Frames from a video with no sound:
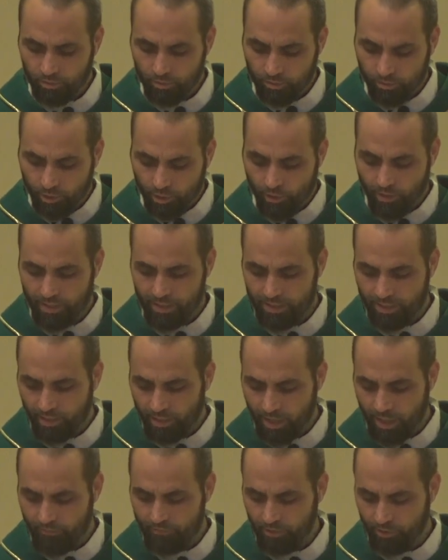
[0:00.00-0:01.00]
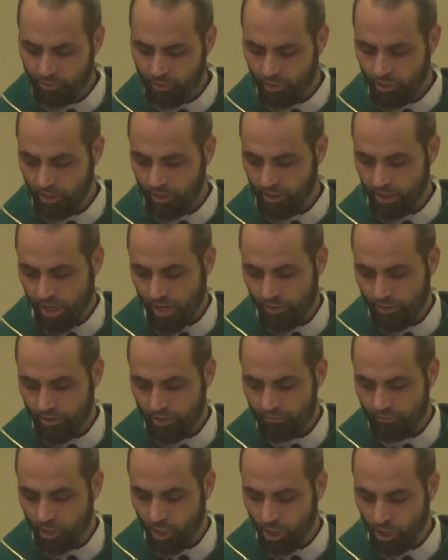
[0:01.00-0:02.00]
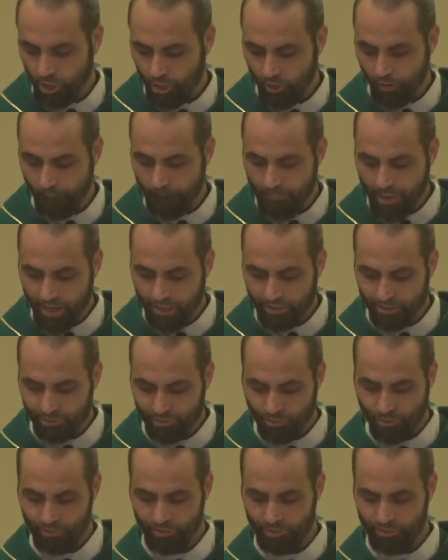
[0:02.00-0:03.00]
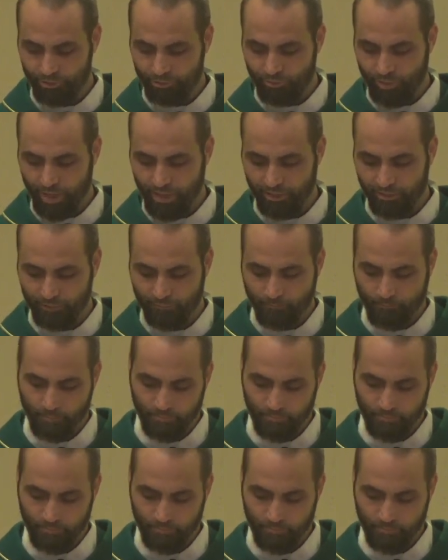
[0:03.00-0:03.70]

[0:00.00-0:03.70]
learning to love the Lord our God with all of our heart, mind, soul, and strength.